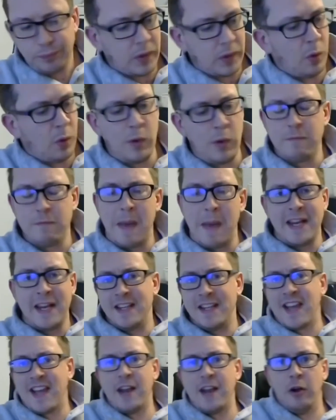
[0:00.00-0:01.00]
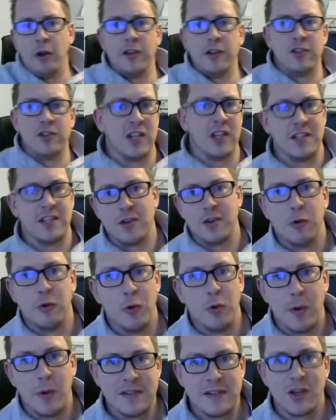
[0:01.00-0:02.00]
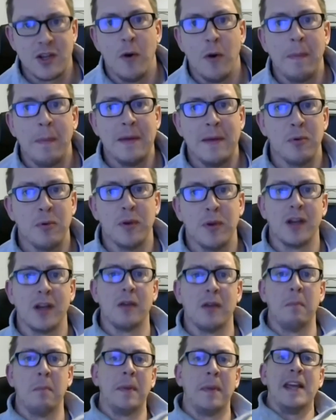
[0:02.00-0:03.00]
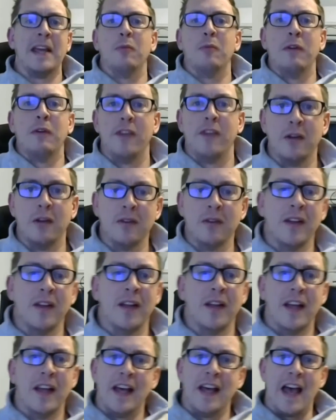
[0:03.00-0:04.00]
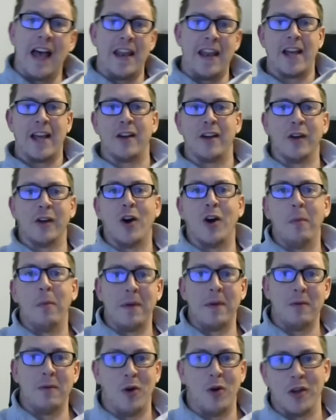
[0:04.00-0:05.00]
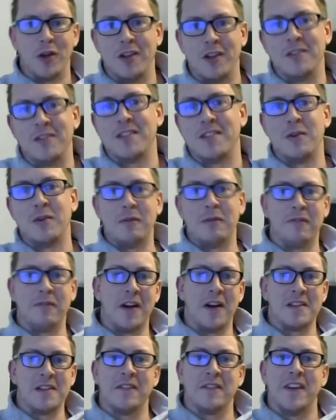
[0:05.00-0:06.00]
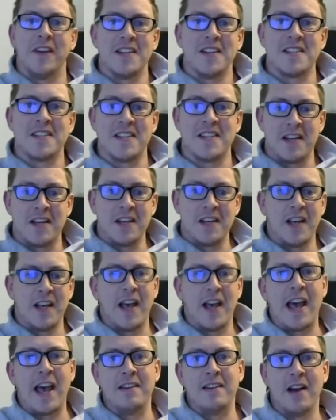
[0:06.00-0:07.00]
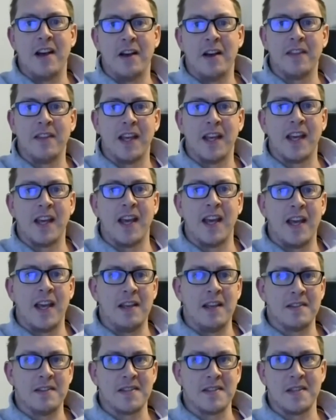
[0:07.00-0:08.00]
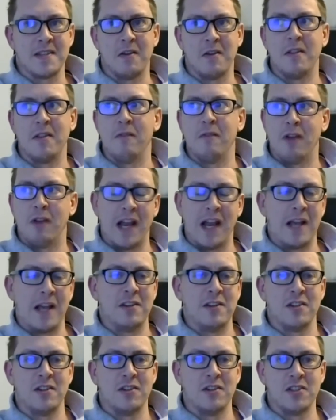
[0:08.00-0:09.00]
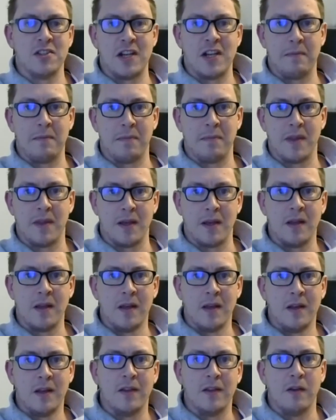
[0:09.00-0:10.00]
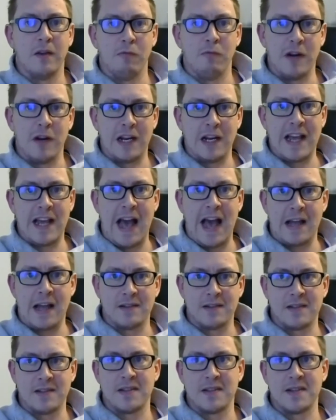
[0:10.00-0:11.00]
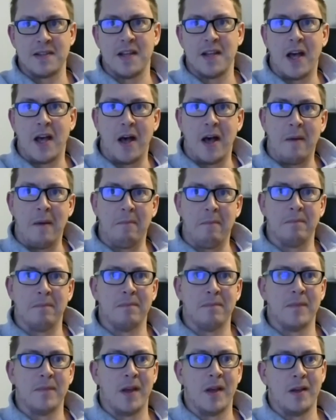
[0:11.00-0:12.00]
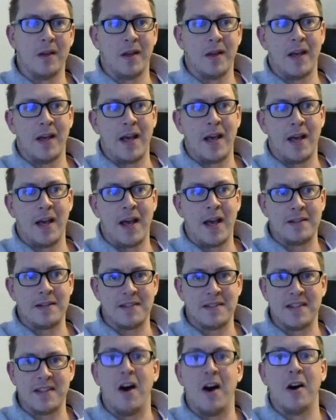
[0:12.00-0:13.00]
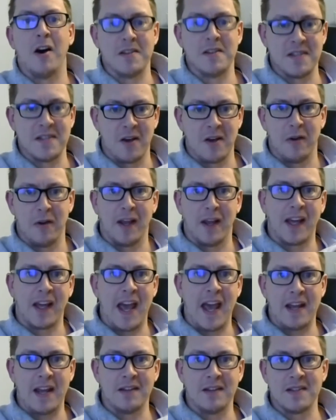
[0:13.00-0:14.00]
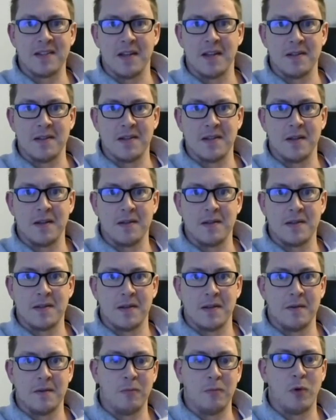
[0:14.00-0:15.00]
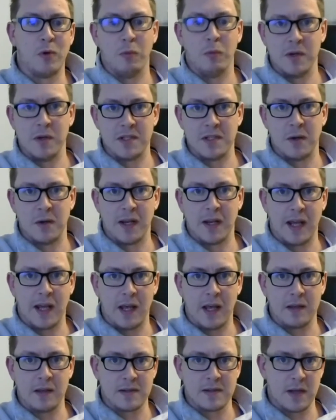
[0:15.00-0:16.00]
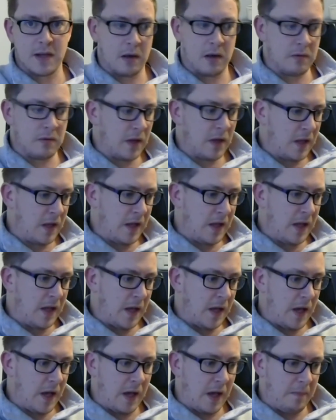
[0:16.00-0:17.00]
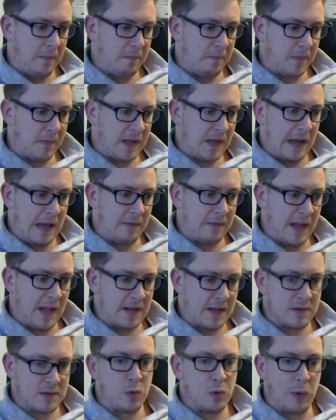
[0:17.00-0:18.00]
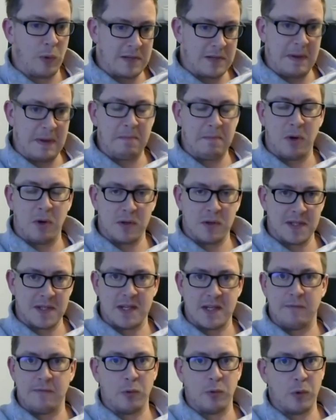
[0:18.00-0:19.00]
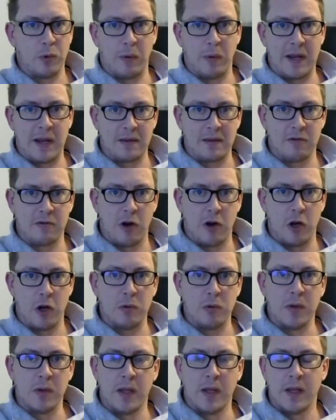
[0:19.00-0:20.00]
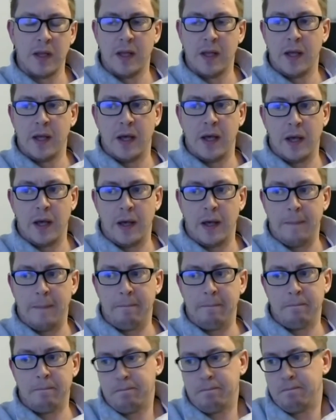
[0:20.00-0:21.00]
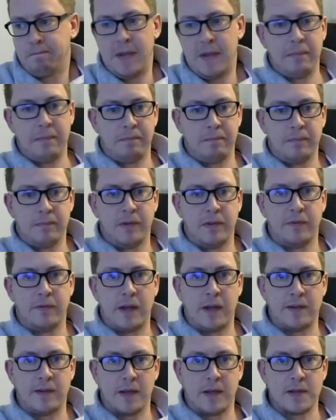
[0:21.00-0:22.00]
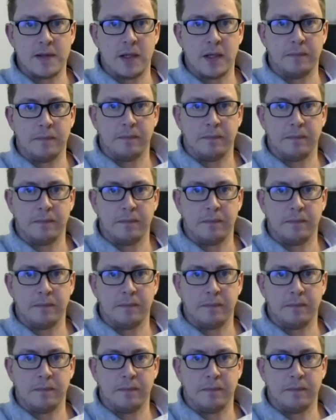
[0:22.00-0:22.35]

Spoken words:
With many technologies, you've always got people that compete with you and they can copy what you do and vice versa. And I think it is the relationship that really adds the icing on the cake to what we're doing here. So yeah, that's always been positive all the way through. Yeah, it's fantastic.